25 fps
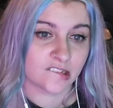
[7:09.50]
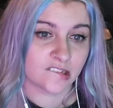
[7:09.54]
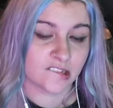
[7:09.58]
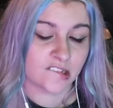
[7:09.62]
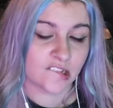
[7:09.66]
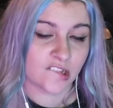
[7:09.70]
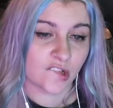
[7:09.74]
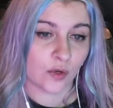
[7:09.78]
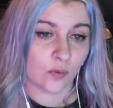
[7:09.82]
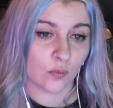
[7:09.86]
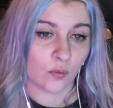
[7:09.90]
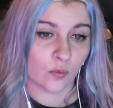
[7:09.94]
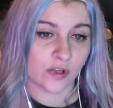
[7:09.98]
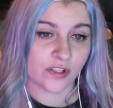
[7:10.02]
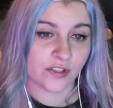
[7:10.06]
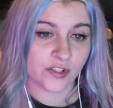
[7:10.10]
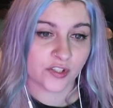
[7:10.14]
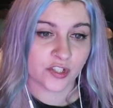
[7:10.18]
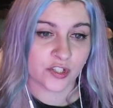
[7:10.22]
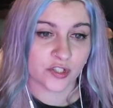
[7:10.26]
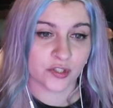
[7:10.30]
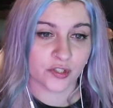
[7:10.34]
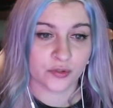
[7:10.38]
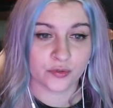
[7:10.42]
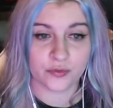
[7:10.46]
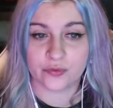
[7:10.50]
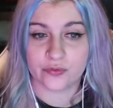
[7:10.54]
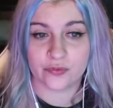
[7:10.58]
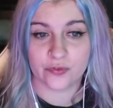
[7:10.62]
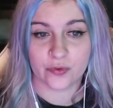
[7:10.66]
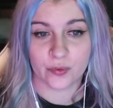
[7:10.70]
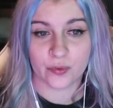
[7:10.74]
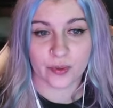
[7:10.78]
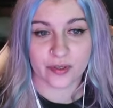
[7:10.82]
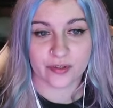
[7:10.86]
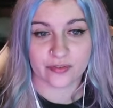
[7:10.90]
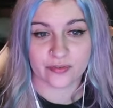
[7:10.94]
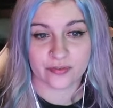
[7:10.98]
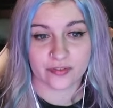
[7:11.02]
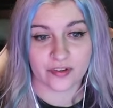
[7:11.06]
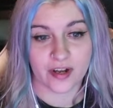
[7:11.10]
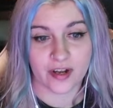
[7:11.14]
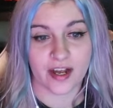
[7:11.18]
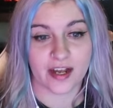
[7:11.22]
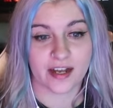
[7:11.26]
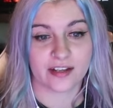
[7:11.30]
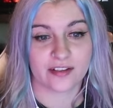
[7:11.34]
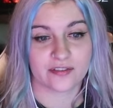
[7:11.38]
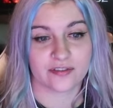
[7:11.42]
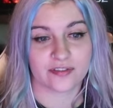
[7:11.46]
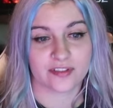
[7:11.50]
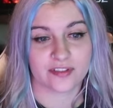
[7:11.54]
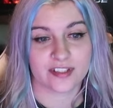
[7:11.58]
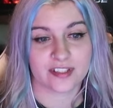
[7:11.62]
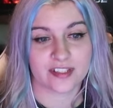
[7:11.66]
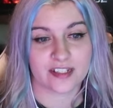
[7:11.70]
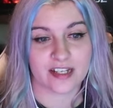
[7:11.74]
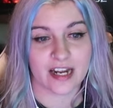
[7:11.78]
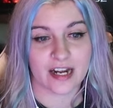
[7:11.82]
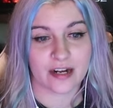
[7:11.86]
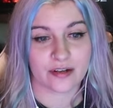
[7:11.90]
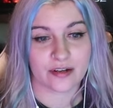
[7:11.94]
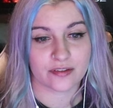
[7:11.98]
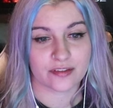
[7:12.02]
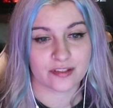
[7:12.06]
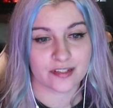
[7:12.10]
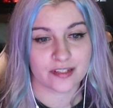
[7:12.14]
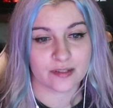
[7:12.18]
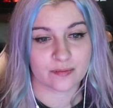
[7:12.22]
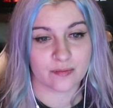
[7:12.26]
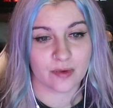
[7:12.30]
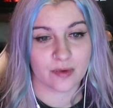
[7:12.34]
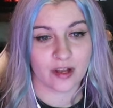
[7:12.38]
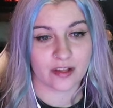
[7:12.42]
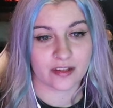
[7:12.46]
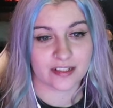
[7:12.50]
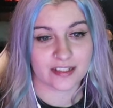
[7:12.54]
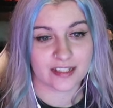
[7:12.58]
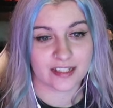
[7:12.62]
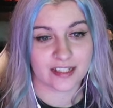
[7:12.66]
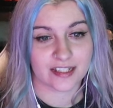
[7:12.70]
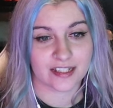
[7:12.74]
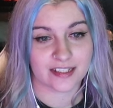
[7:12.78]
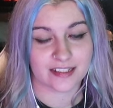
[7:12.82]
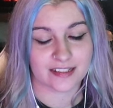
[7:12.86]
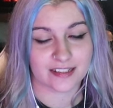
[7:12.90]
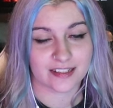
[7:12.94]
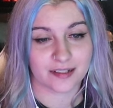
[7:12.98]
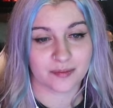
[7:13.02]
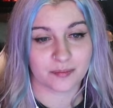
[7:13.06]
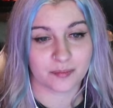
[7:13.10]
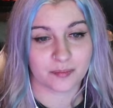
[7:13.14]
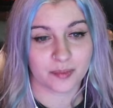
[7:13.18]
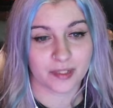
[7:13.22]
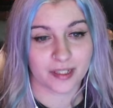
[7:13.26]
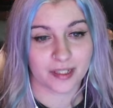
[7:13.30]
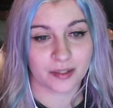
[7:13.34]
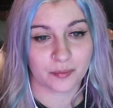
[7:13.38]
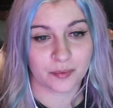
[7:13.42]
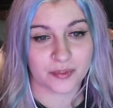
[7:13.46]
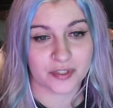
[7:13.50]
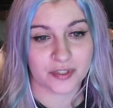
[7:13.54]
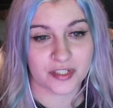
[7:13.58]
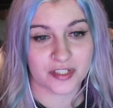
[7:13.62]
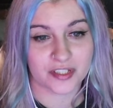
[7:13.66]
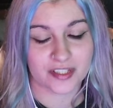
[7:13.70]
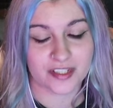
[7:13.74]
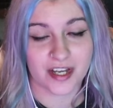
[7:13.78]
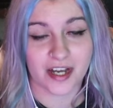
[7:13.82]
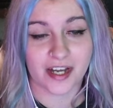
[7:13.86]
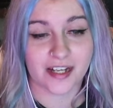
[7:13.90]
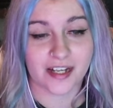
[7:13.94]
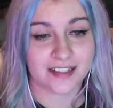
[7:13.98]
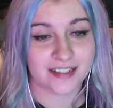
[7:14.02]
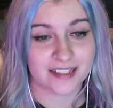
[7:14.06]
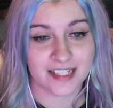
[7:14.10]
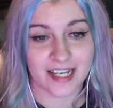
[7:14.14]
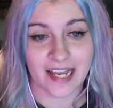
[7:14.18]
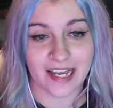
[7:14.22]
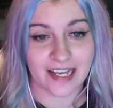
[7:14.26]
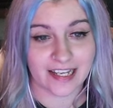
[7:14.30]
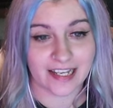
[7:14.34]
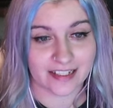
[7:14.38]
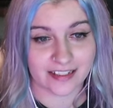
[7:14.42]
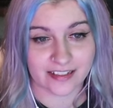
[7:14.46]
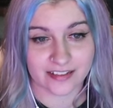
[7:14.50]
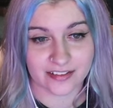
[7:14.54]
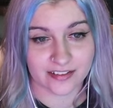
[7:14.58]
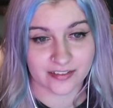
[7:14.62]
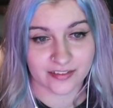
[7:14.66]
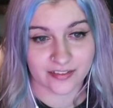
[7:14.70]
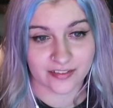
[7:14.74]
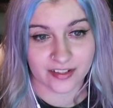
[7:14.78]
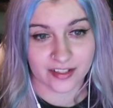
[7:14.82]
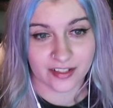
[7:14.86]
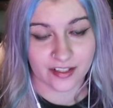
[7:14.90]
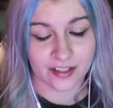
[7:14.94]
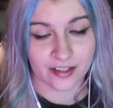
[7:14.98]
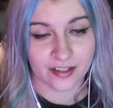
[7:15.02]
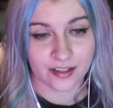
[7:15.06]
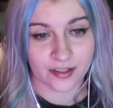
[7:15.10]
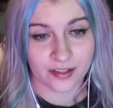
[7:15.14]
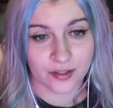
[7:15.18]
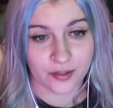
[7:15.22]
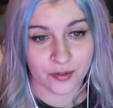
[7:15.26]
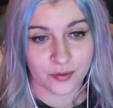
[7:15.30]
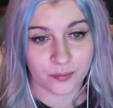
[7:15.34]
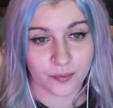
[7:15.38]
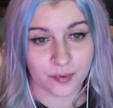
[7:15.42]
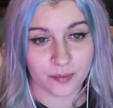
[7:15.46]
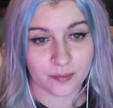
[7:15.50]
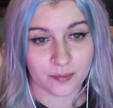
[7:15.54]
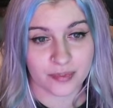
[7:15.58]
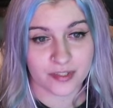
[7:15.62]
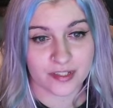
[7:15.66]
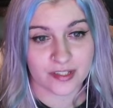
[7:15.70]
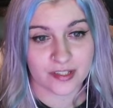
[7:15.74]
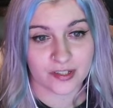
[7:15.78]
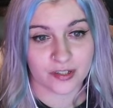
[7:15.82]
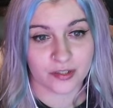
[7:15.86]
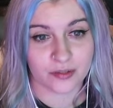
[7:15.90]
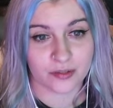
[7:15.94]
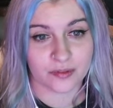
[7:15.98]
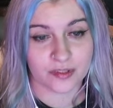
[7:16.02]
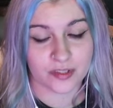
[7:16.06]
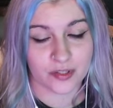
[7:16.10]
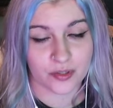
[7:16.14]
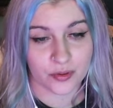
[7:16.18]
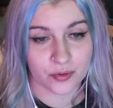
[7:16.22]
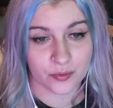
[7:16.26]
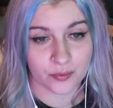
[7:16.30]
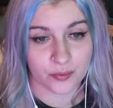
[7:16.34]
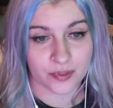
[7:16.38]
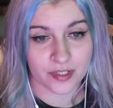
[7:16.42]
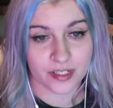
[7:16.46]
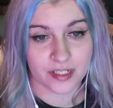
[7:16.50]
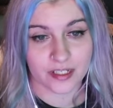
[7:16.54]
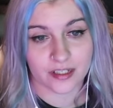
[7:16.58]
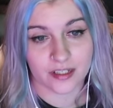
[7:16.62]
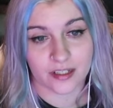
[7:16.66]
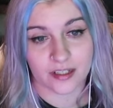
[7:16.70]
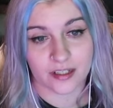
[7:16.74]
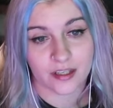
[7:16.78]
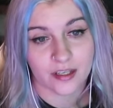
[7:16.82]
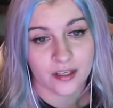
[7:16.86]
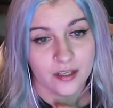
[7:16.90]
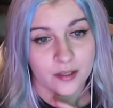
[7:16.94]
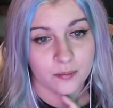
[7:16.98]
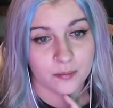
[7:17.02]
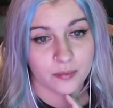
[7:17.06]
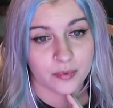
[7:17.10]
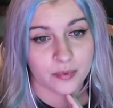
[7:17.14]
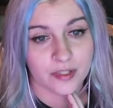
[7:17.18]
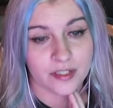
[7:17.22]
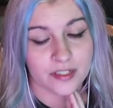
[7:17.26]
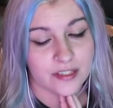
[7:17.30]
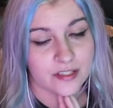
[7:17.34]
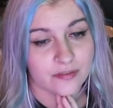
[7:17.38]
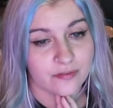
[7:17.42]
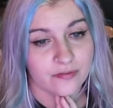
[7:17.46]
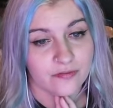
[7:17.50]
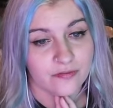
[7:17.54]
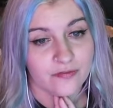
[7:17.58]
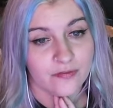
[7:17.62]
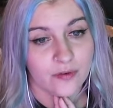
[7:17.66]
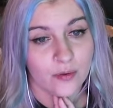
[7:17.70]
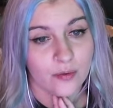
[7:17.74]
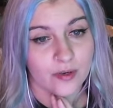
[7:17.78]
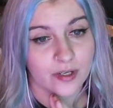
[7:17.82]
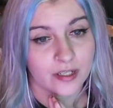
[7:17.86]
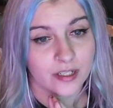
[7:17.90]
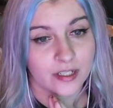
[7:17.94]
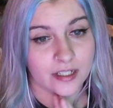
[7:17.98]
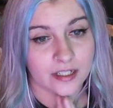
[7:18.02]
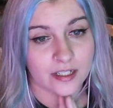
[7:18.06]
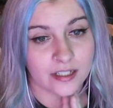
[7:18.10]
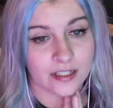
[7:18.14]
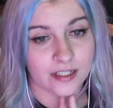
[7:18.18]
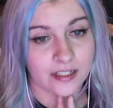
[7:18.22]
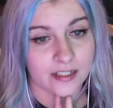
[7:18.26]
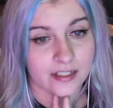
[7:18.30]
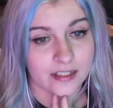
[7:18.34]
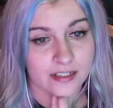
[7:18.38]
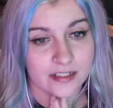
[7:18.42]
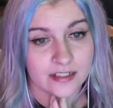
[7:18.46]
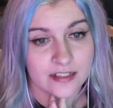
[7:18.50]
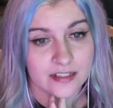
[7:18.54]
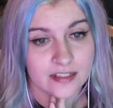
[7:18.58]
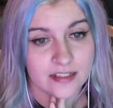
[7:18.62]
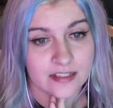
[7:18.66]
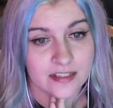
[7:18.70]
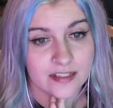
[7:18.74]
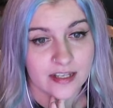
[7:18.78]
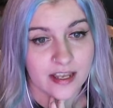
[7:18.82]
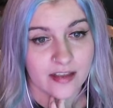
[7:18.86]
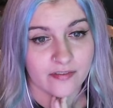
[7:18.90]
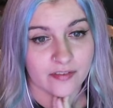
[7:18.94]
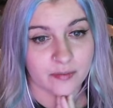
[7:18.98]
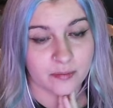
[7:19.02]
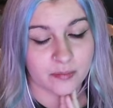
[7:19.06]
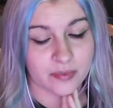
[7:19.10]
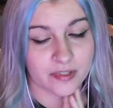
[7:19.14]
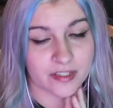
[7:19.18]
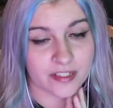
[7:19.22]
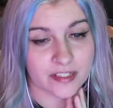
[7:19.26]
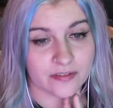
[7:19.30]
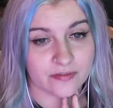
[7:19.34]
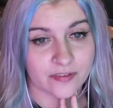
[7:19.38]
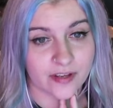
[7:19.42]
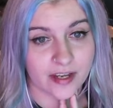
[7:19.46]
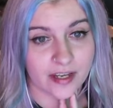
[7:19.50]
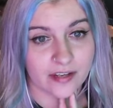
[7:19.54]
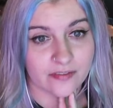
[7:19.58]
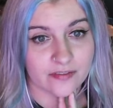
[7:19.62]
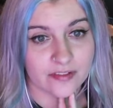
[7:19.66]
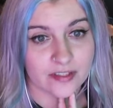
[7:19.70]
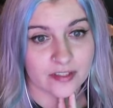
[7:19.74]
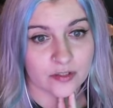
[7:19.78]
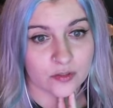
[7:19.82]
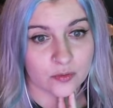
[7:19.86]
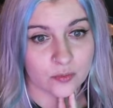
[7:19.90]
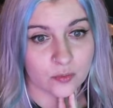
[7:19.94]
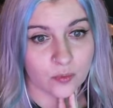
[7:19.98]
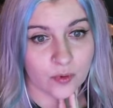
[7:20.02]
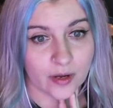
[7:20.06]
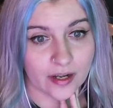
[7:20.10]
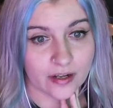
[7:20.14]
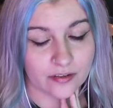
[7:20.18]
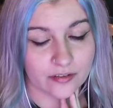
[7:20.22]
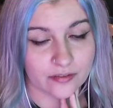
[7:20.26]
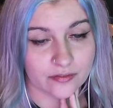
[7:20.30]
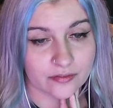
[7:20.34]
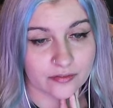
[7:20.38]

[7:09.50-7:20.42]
1, 2, 4, 5 is now the smallest this can be, which is not 10. 1 plus 2 is 3, plus 4 is 7, plus 5 is 12.